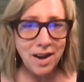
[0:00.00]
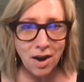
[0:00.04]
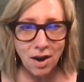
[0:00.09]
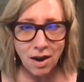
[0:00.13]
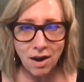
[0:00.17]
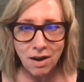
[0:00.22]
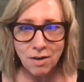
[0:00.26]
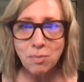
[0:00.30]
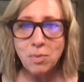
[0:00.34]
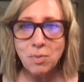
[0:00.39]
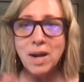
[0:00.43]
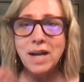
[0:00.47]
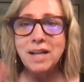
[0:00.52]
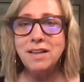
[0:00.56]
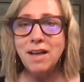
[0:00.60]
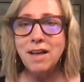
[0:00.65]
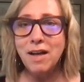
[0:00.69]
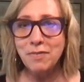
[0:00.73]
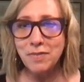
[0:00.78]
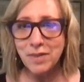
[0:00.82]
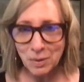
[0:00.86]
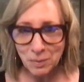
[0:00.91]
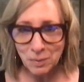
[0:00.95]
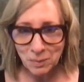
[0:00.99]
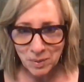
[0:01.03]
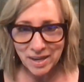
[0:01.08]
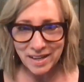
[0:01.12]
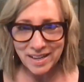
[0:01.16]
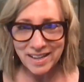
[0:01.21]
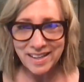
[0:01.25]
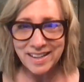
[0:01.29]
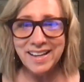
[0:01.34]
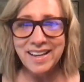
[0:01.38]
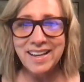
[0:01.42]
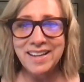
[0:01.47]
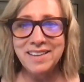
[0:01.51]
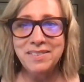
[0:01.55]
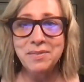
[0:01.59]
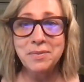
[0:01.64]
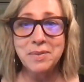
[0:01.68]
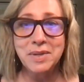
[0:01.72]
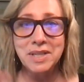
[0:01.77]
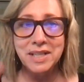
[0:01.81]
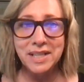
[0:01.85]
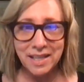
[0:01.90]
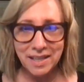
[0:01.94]
are well on their way, and
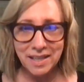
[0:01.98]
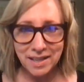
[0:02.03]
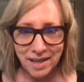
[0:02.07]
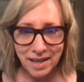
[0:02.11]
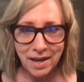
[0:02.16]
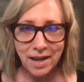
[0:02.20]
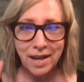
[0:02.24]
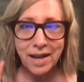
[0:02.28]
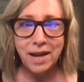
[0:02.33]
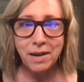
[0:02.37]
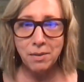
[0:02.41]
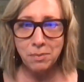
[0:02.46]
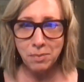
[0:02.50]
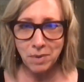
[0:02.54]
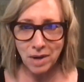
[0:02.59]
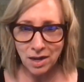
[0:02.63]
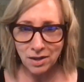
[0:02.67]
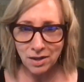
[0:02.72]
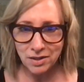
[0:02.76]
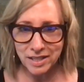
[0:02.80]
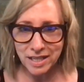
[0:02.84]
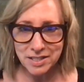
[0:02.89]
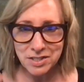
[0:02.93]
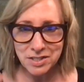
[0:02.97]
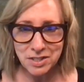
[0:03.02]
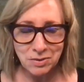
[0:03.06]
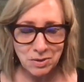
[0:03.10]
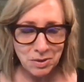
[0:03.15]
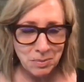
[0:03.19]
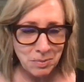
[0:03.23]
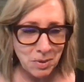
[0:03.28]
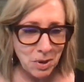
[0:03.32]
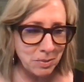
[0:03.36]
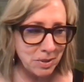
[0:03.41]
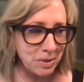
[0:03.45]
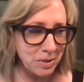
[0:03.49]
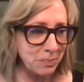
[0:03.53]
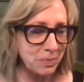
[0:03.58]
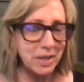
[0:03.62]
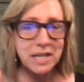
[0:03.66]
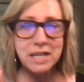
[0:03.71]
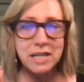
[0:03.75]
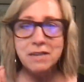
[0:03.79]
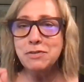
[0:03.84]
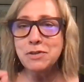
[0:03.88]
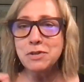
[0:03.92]
really, and I'll get to you in a moment,
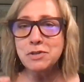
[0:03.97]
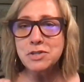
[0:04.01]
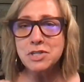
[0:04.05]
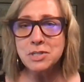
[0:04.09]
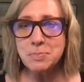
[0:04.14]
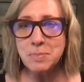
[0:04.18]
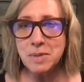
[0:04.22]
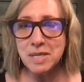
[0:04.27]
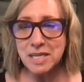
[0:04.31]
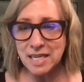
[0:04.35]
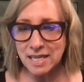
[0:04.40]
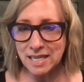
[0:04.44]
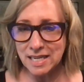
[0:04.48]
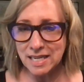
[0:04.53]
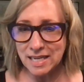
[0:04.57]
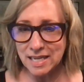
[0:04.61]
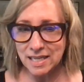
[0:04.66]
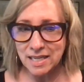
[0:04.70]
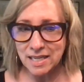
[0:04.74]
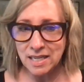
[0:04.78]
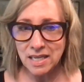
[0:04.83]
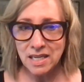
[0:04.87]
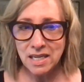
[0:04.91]
but if you're just beginning,